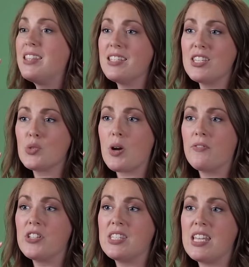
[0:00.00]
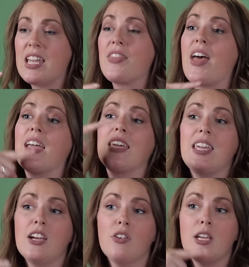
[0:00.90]
This is referencing that
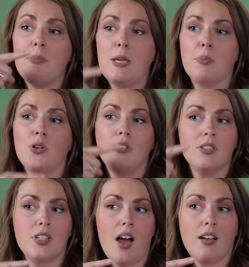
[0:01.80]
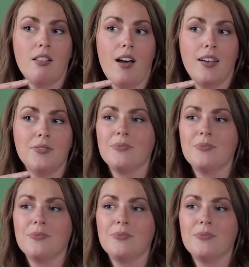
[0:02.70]
hearing people talk a lot.